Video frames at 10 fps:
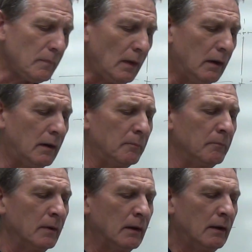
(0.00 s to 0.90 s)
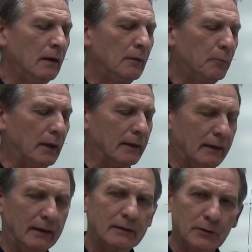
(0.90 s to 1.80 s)
But
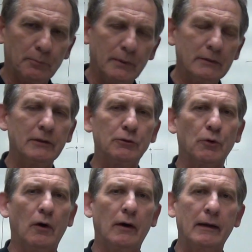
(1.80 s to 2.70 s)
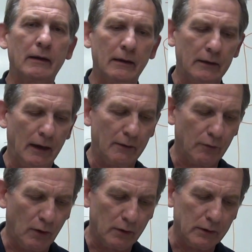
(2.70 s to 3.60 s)
it is a busy drawing. You have
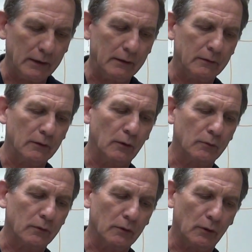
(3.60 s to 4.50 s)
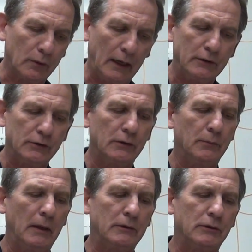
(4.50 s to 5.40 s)
all the location
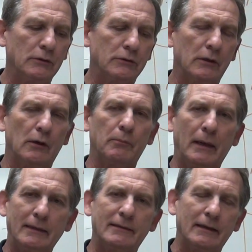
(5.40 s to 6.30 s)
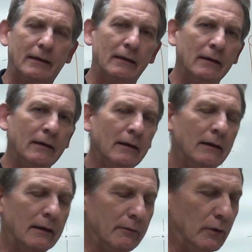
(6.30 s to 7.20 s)
dimensions that are basic.
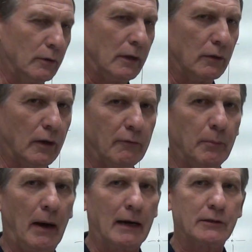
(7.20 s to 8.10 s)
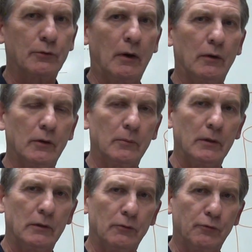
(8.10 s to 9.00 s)
Even though they don't have a box around them,
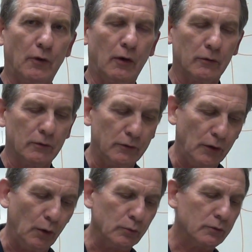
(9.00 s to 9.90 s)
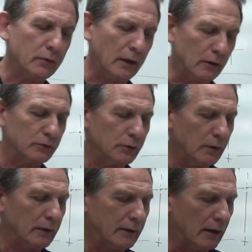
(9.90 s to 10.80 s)
the default note tells you
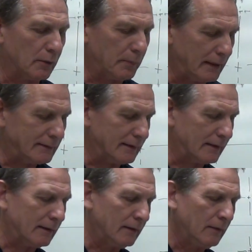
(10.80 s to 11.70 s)
that they are basic.